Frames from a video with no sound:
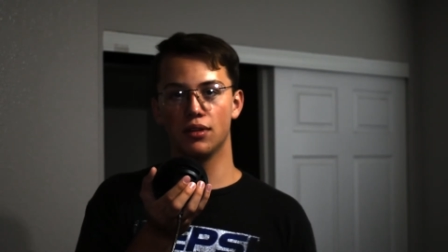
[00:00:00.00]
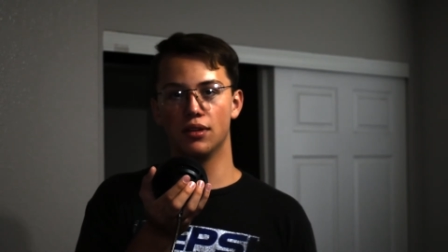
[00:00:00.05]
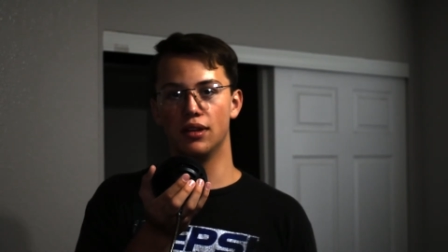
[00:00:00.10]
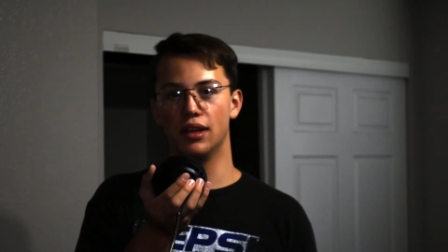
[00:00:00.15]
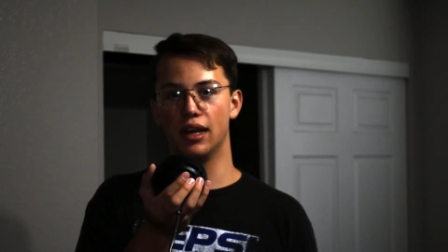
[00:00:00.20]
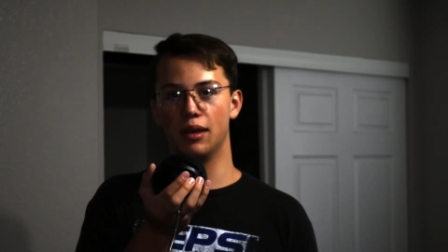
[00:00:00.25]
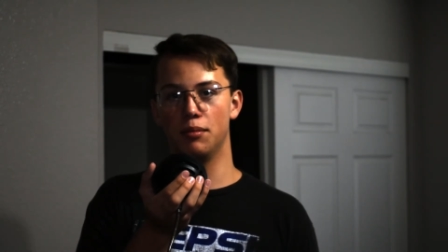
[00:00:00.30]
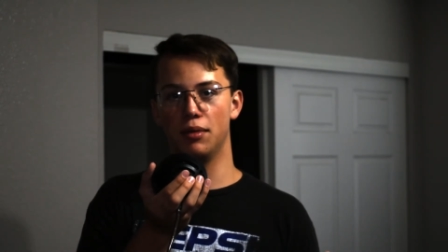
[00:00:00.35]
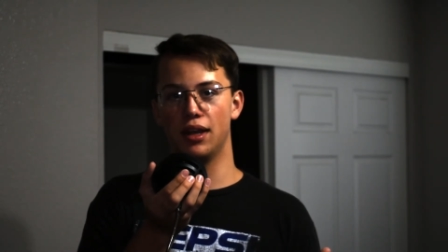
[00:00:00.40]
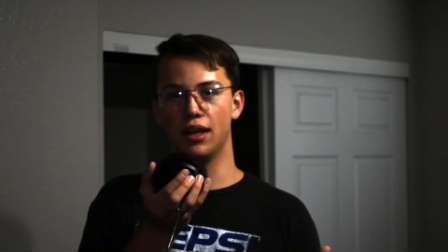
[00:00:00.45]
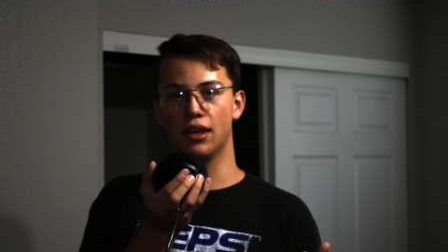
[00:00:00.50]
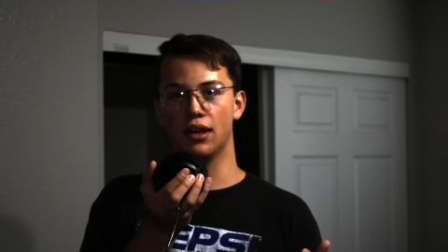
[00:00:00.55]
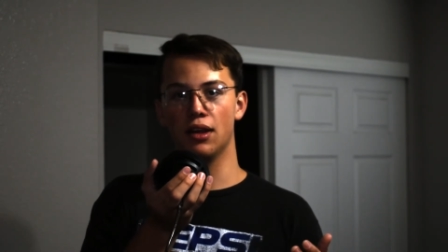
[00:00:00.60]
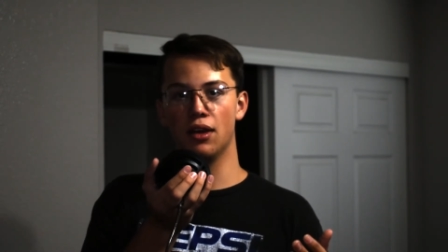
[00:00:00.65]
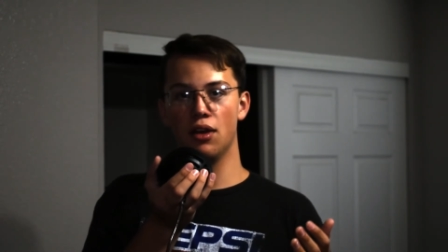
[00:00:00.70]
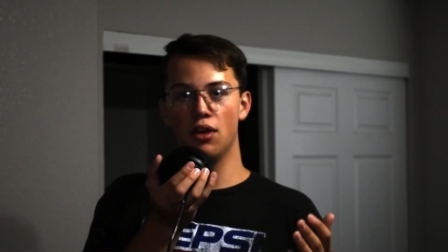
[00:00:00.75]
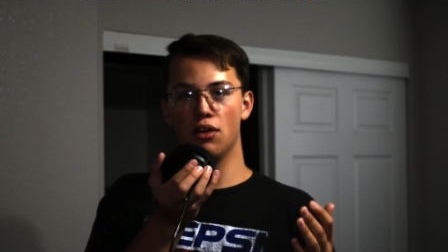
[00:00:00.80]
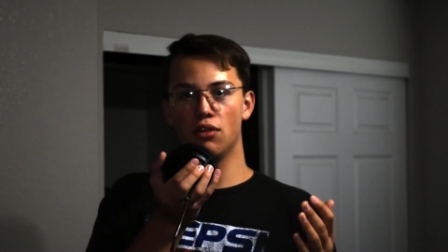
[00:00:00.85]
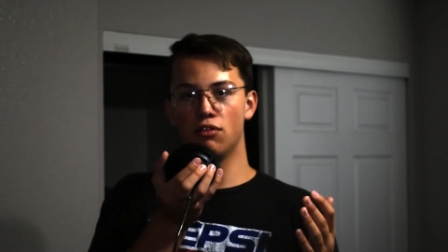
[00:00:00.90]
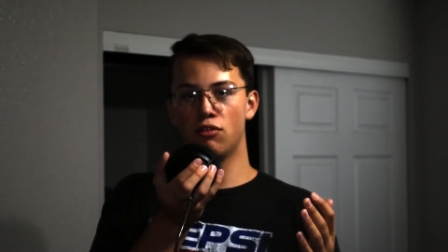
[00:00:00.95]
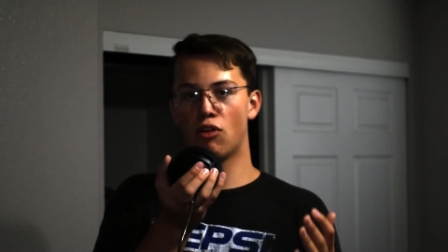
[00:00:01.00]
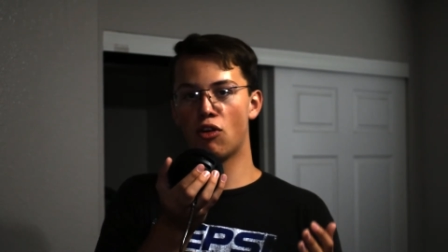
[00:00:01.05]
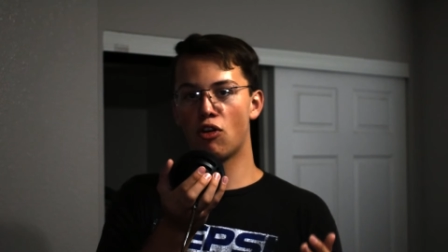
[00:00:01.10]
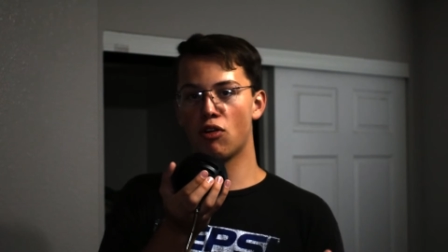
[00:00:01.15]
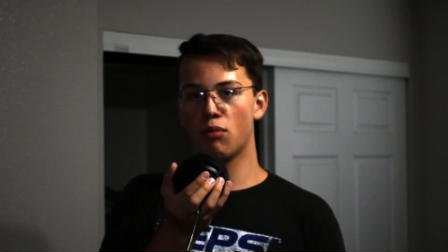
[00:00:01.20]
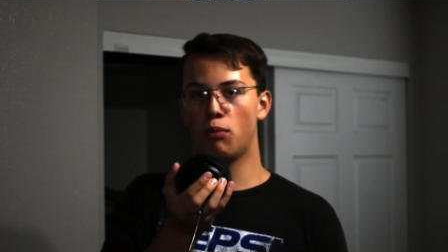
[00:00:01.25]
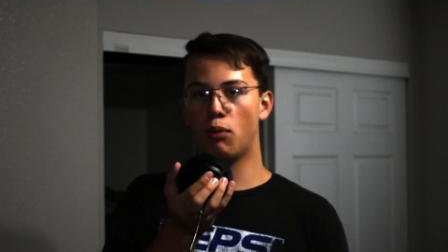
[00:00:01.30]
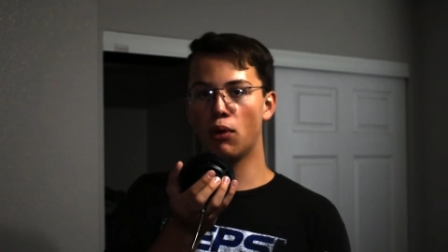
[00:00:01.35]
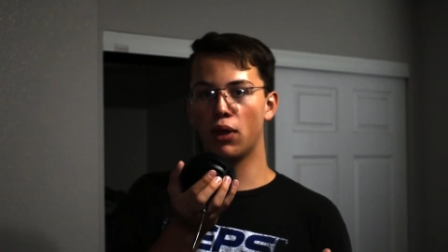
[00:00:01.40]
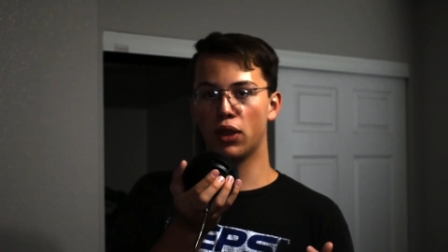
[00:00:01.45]
they made
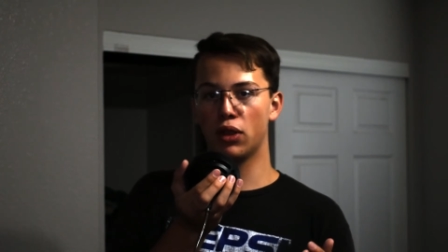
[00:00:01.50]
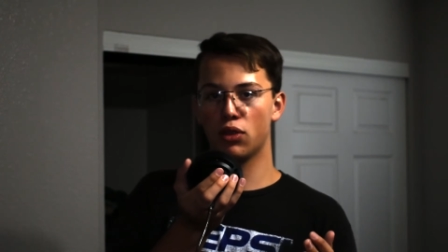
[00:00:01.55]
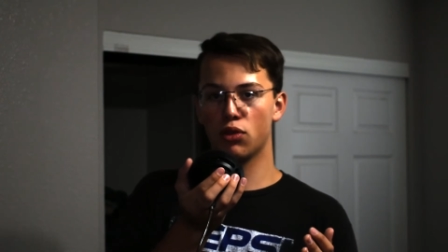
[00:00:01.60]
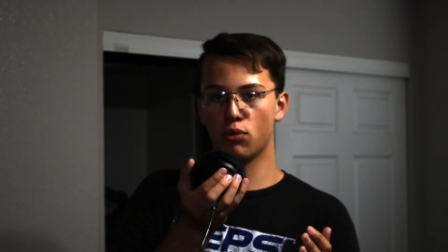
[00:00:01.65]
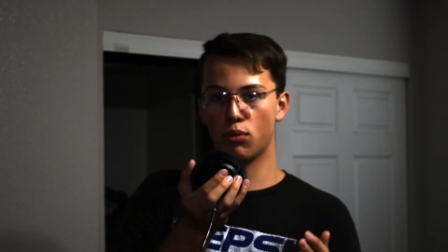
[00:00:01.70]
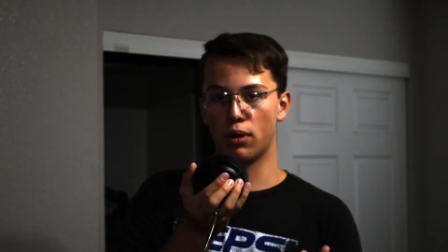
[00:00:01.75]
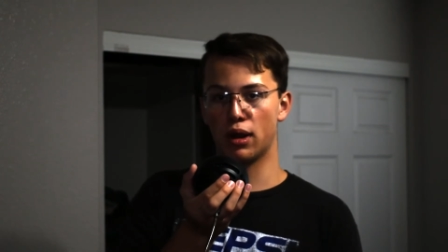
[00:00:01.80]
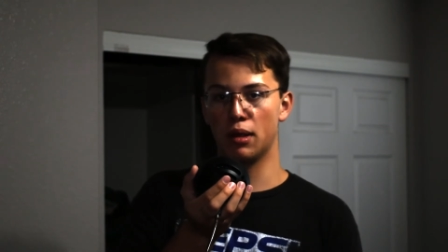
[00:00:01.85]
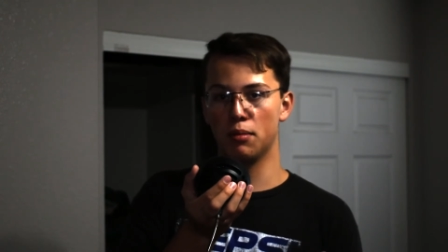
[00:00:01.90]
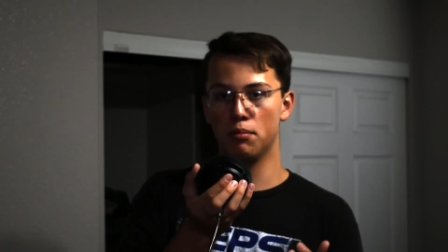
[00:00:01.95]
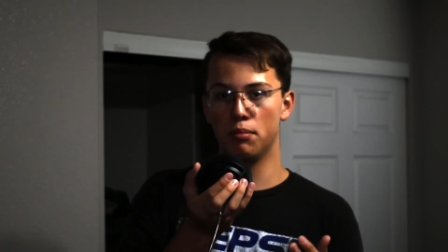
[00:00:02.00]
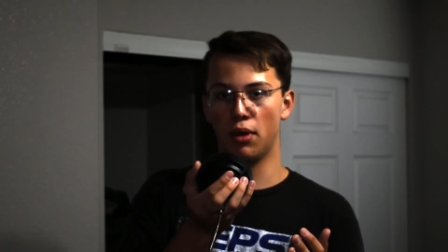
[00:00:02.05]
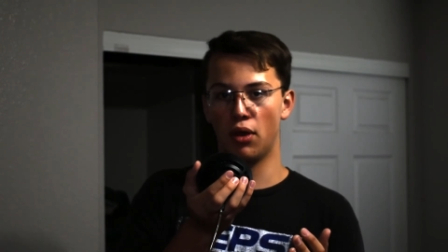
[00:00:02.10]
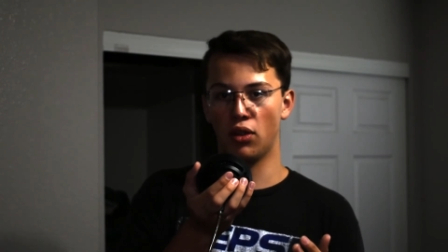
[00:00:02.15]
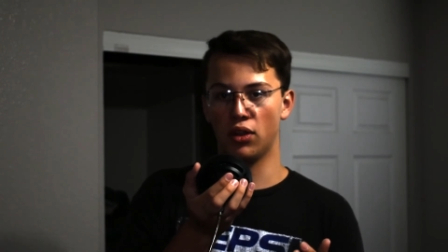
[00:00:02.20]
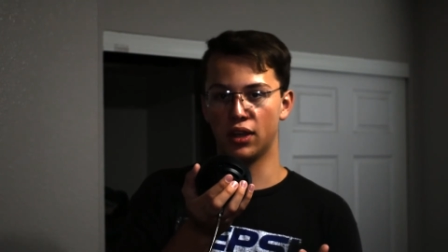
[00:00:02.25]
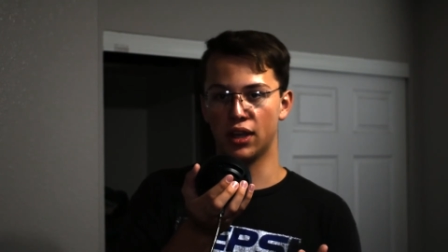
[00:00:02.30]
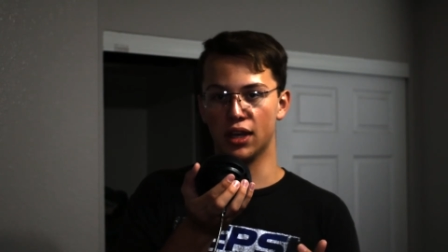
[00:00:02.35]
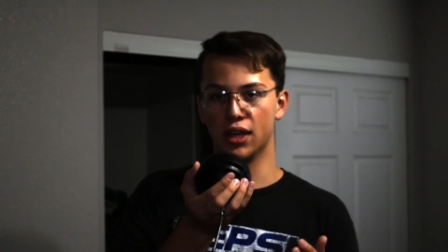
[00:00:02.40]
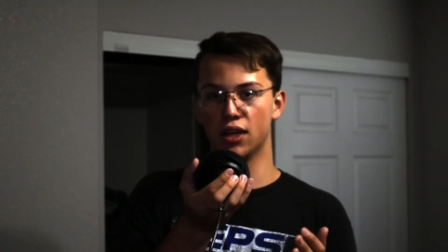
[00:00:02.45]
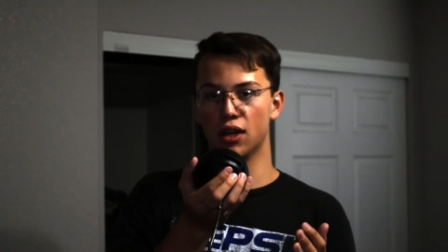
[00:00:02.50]
$4.3 billion.